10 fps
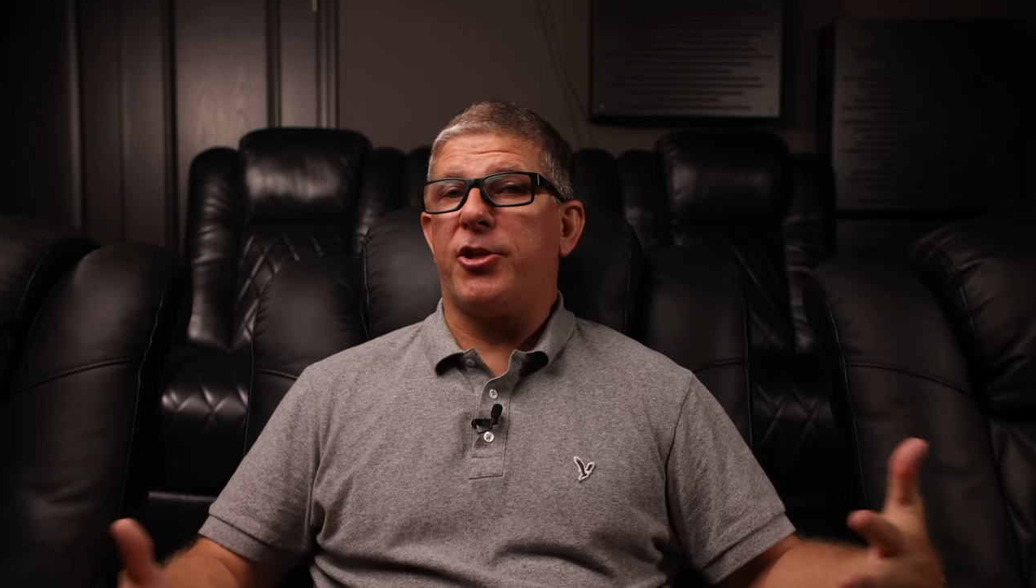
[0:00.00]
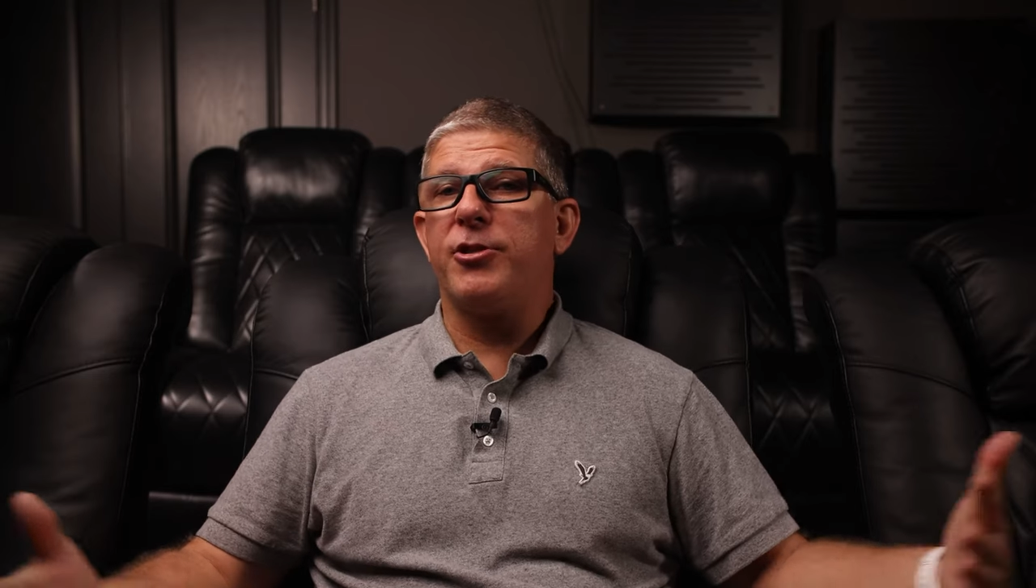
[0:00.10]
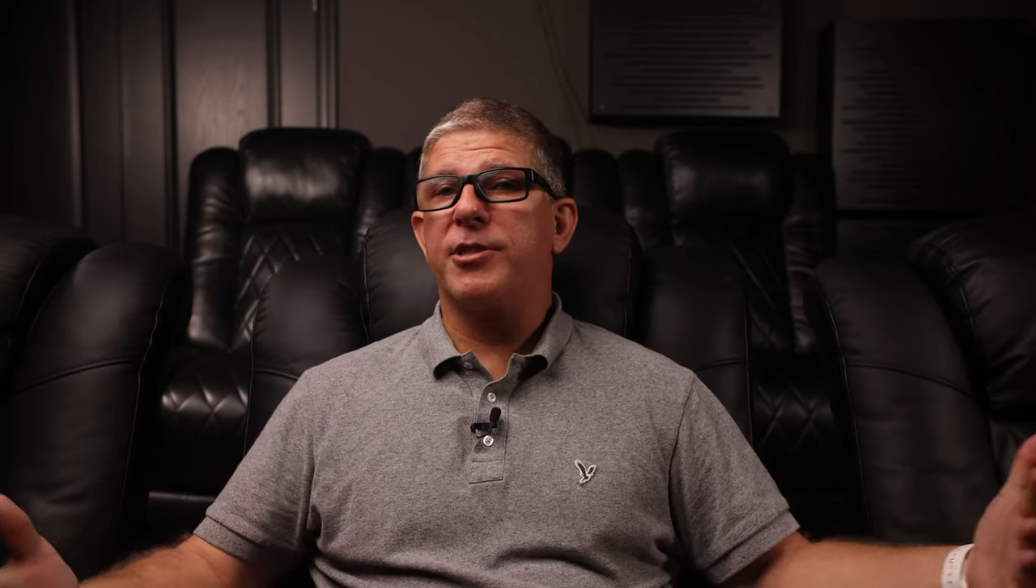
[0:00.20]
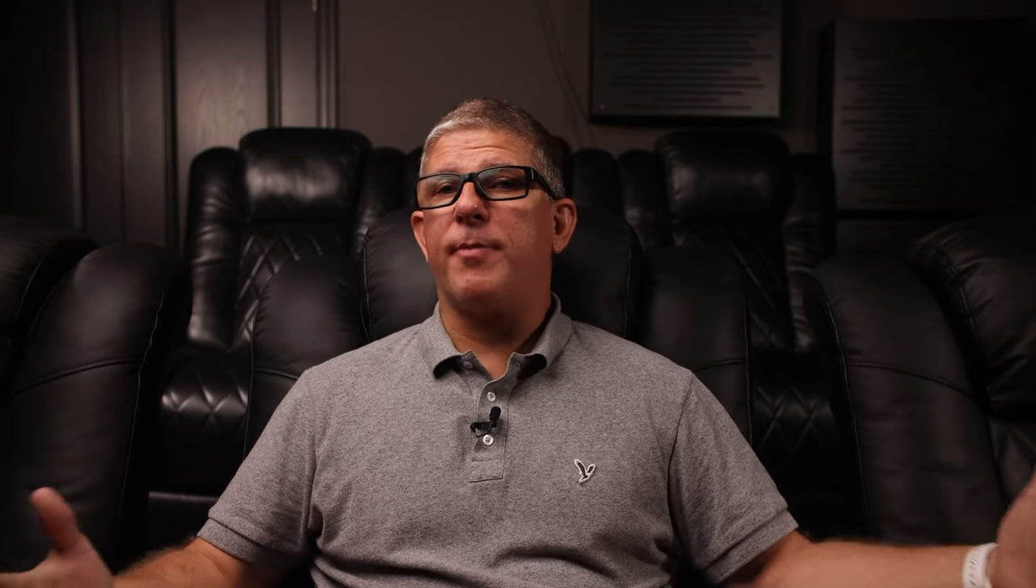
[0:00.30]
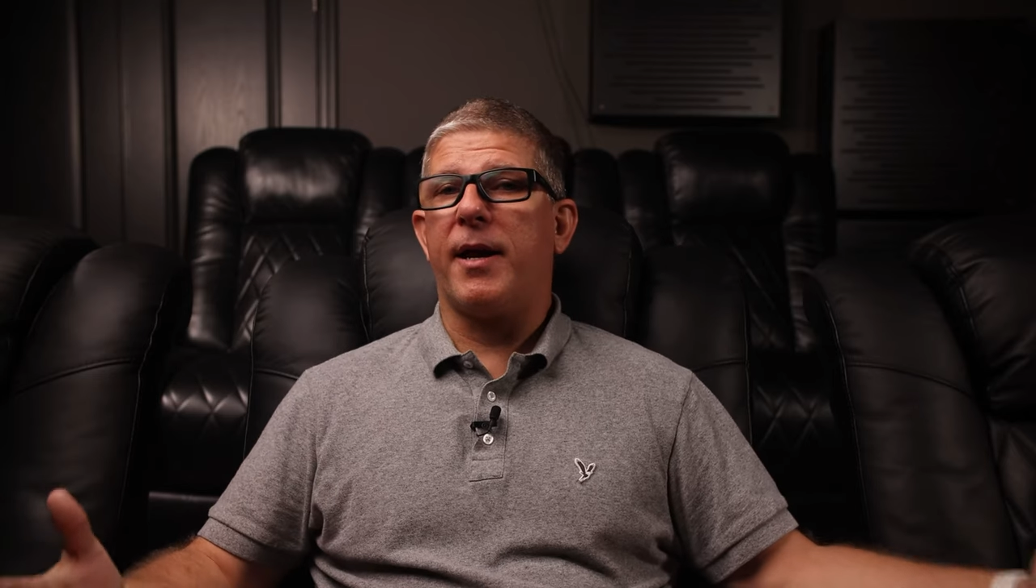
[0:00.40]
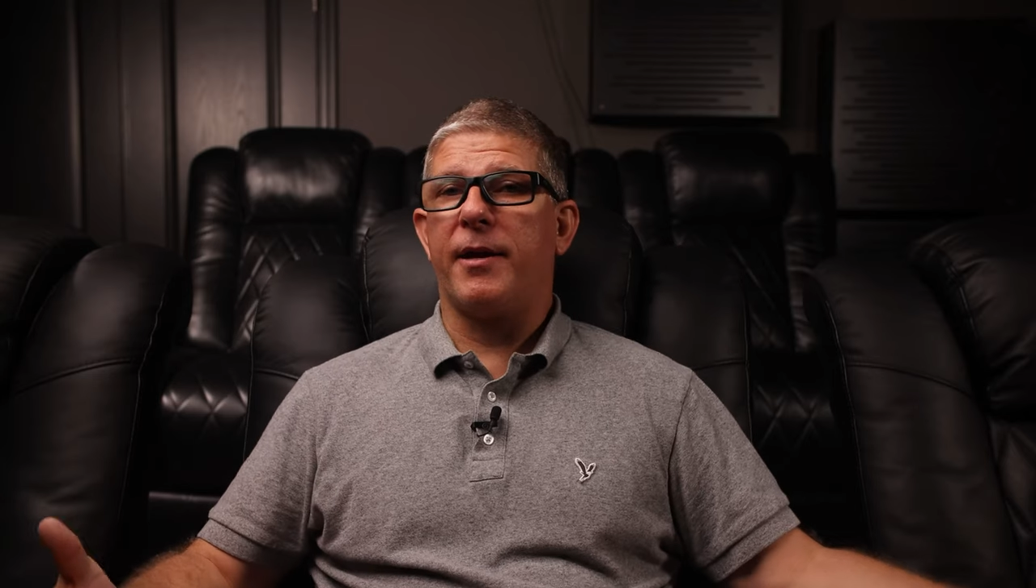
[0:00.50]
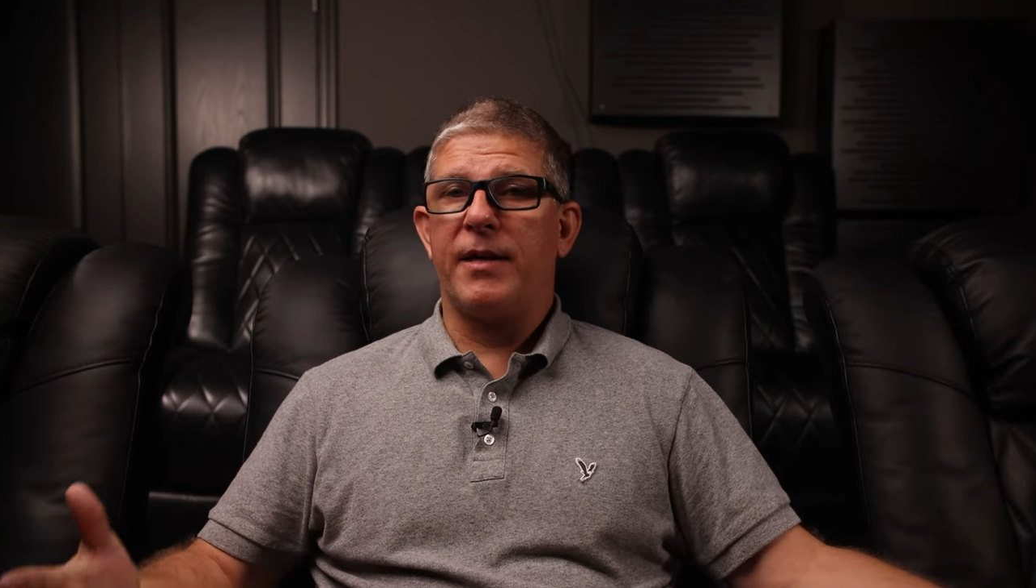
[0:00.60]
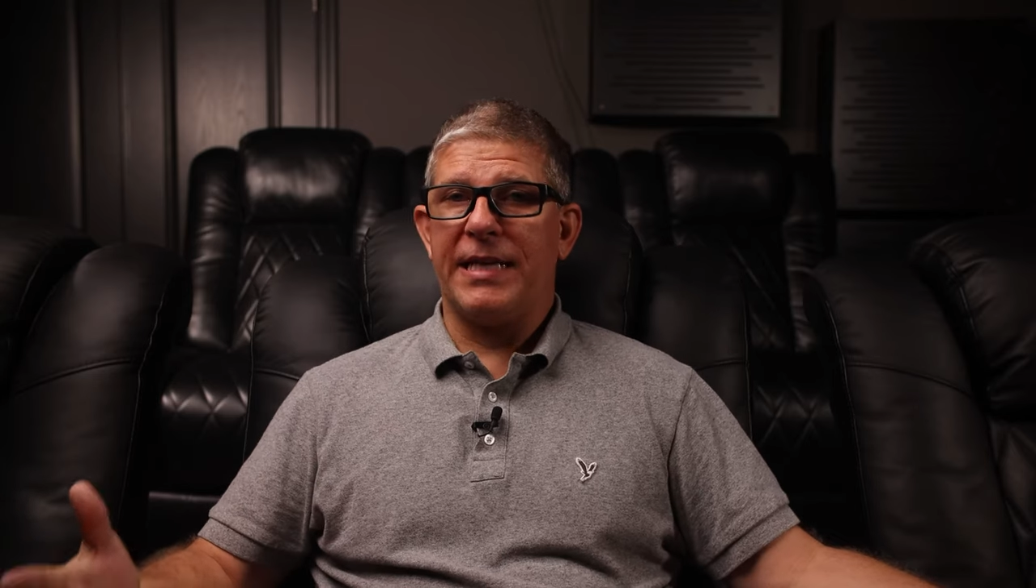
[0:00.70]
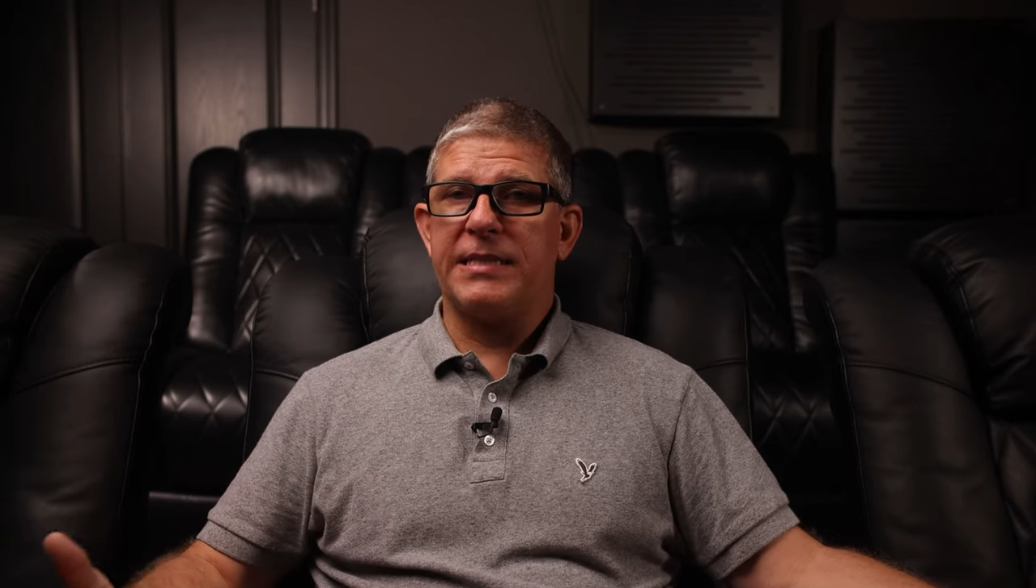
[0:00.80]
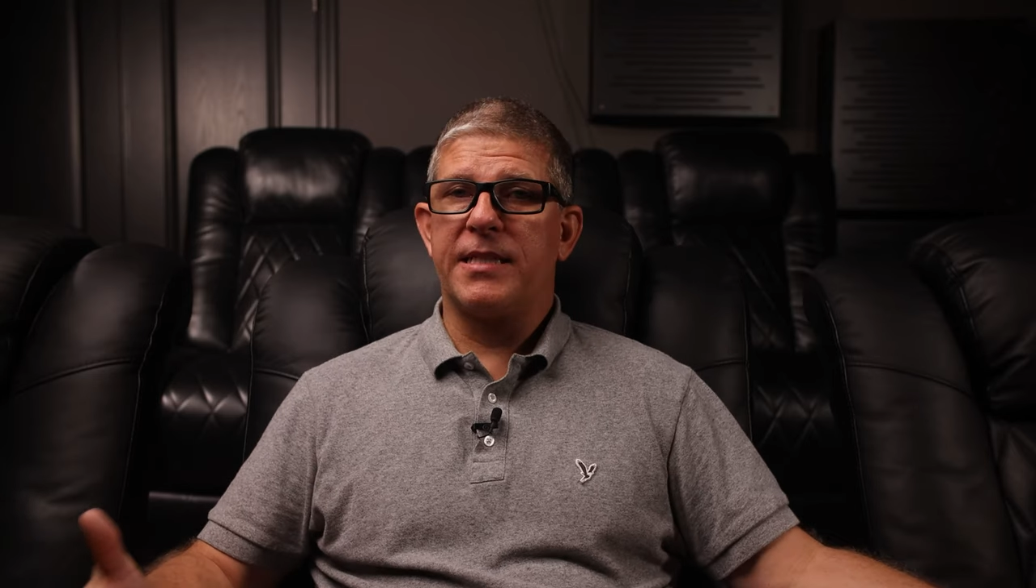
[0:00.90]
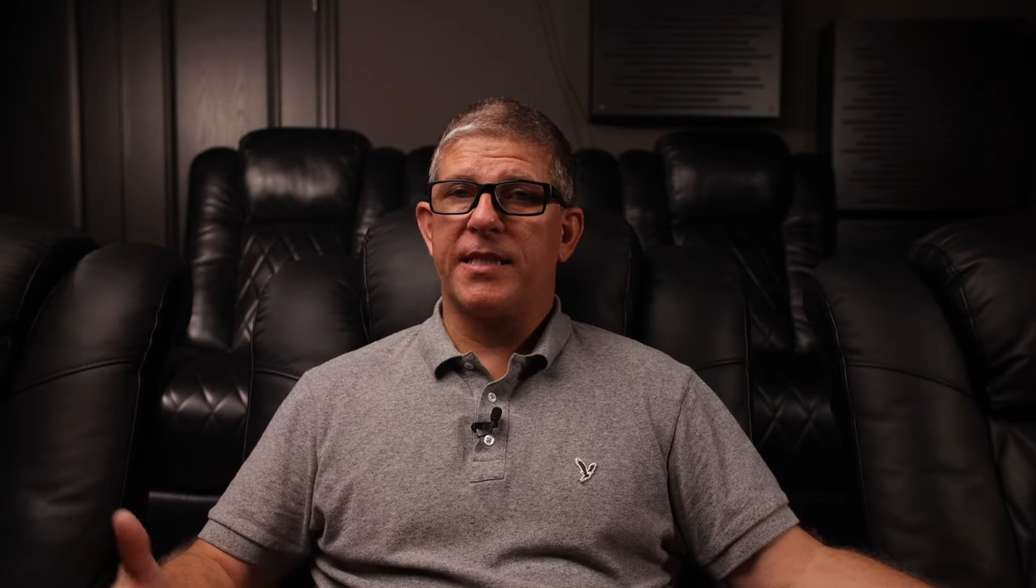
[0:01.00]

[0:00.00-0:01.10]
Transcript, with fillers: you just might need